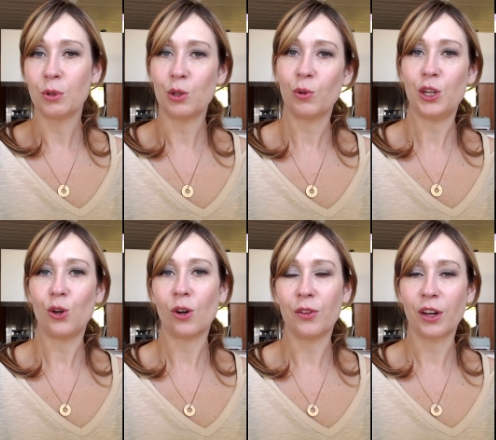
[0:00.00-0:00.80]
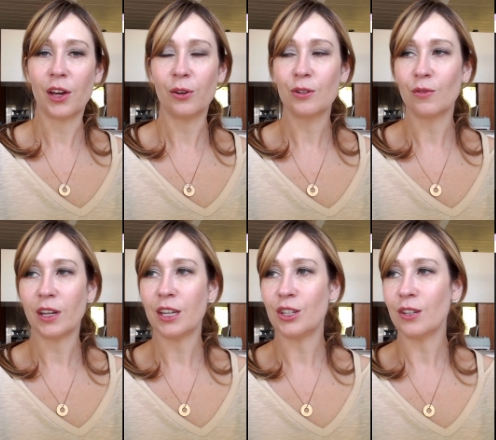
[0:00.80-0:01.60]
which is what you call the colors of
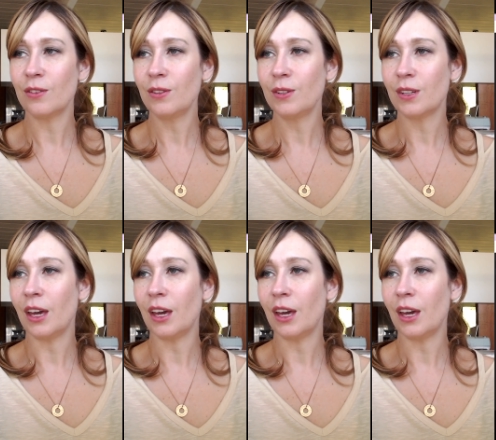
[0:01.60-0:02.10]
Nike shoes,